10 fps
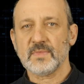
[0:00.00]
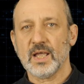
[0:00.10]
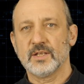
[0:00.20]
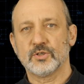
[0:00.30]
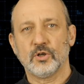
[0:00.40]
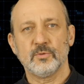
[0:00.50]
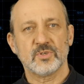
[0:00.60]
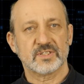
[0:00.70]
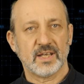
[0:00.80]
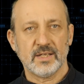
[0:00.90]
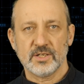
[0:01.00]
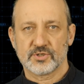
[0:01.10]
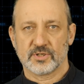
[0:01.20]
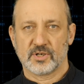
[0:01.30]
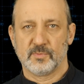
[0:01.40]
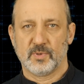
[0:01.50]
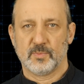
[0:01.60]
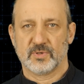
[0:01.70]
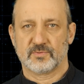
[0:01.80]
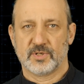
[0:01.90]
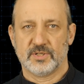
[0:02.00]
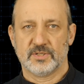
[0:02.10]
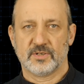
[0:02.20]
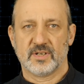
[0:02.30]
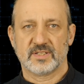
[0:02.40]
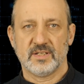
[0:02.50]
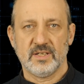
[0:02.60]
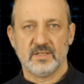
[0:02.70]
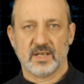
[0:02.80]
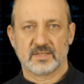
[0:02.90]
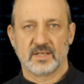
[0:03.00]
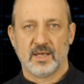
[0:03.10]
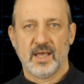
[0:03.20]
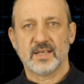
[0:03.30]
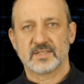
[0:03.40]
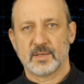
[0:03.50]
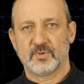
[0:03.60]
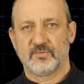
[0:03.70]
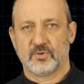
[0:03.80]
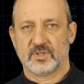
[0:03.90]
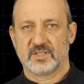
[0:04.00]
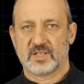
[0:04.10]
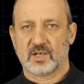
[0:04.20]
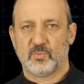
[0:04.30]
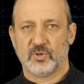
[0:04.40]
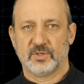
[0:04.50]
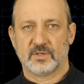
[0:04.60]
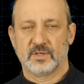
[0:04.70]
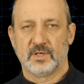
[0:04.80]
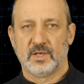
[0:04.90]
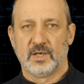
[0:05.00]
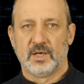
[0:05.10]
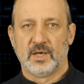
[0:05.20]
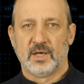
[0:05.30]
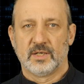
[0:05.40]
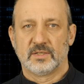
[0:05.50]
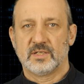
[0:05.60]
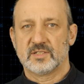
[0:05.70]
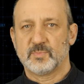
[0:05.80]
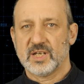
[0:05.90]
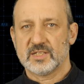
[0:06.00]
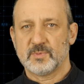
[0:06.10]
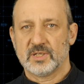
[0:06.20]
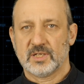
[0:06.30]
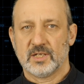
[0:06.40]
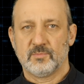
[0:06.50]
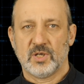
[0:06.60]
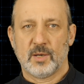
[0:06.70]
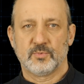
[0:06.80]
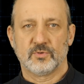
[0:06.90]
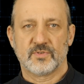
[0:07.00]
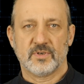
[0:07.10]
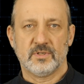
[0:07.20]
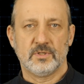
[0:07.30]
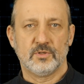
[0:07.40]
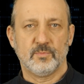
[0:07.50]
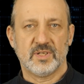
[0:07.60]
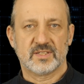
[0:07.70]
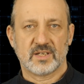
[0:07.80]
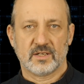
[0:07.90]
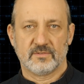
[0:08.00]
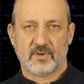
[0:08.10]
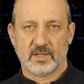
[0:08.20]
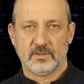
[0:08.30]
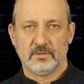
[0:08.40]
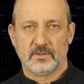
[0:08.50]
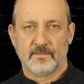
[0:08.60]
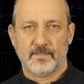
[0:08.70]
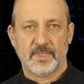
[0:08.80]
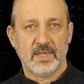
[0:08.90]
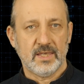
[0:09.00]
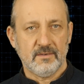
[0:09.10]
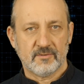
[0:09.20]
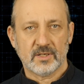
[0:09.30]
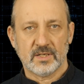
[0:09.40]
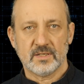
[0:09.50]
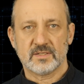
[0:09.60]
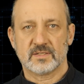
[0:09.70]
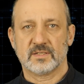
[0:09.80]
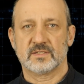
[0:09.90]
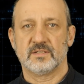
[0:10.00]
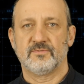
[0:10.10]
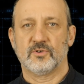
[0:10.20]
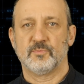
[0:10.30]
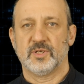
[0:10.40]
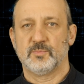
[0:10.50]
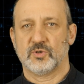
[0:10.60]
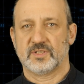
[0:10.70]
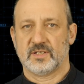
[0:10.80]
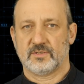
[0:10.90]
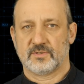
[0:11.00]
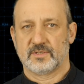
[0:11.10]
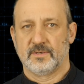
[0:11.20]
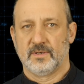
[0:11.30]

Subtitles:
and almost any general-purpose register as an index except for the stack pointer. The displacement can be up to 32-bit signed value, even in 64-bit processors.